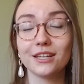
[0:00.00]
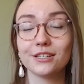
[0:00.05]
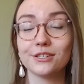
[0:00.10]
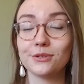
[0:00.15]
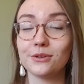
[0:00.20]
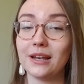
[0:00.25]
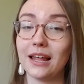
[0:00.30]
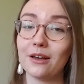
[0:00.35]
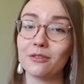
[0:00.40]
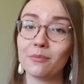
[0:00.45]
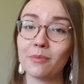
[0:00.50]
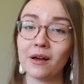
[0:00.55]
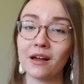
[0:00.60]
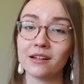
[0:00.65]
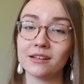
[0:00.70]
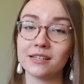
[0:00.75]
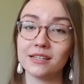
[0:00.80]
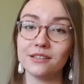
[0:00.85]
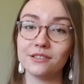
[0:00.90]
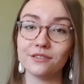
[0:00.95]
to allow the
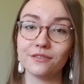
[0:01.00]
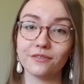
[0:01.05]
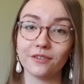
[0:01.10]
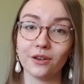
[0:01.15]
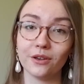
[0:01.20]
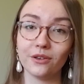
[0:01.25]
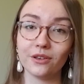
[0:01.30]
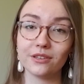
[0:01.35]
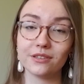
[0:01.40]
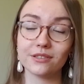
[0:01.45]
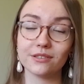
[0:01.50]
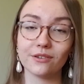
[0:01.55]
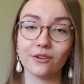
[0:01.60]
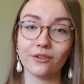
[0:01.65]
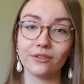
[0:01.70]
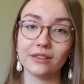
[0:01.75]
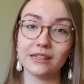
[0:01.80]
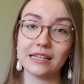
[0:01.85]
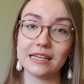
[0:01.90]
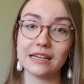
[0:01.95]
party to focus
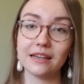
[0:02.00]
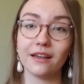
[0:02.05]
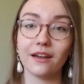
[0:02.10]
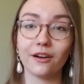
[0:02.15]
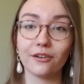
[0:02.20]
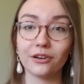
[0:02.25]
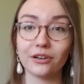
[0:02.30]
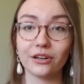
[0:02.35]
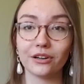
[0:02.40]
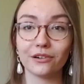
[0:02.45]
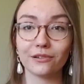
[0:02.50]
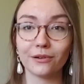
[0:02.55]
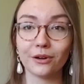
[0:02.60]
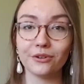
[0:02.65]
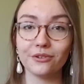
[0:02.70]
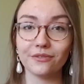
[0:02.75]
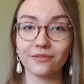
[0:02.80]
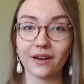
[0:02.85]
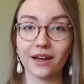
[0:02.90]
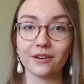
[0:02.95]
on the current
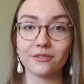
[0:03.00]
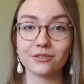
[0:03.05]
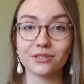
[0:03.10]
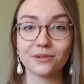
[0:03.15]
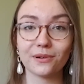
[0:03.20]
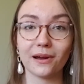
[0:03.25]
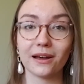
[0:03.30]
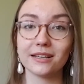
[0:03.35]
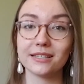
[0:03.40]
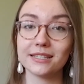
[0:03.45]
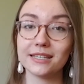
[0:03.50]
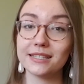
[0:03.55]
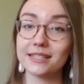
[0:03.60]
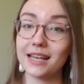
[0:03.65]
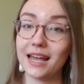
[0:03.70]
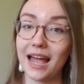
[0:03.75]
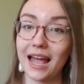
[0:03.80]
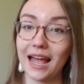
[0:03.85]
coronavirus crisis at